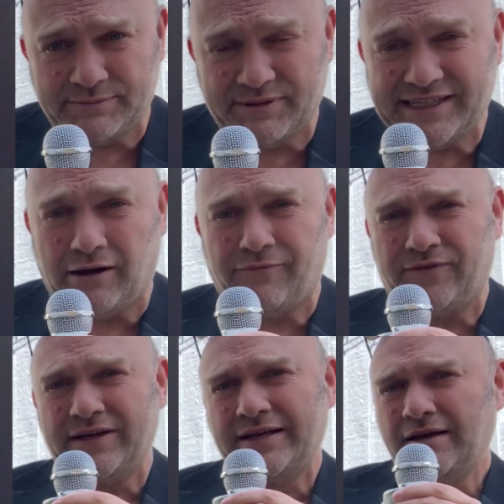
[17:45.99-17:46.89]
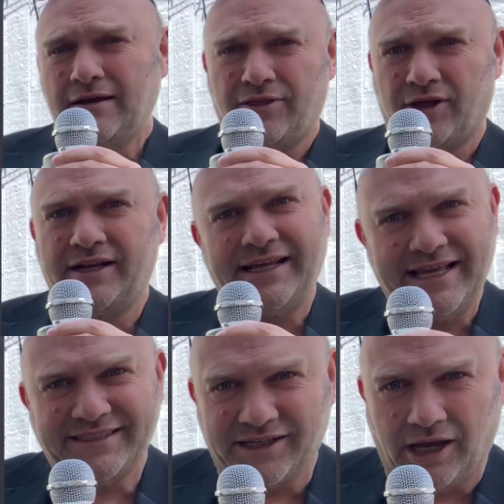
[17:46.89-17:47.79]
myself 30
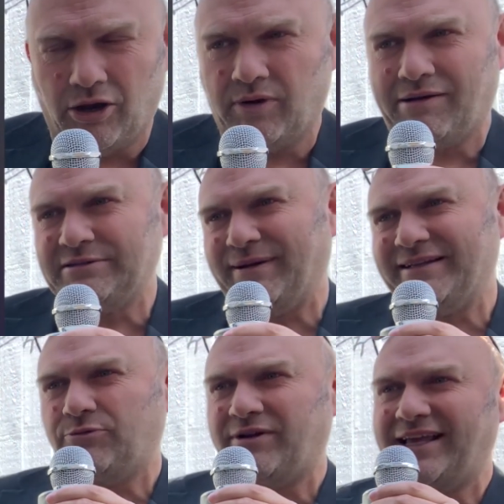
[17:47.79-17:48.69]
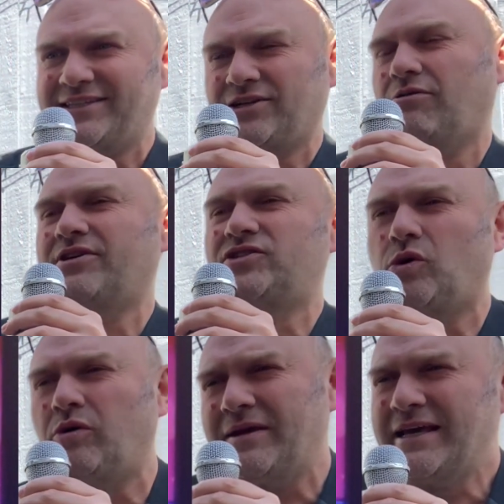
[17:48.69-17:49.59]
years ago when I was about 20 years old. I
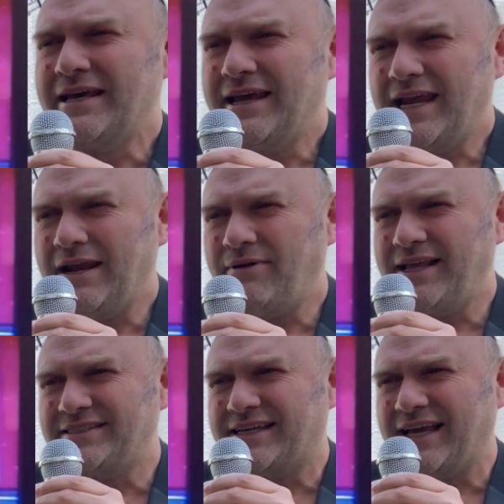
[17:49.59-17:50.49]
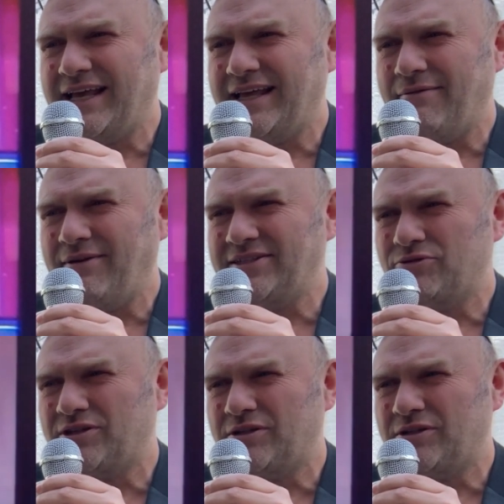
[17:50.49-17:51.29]
saw him. Here he is, okay. Here he's also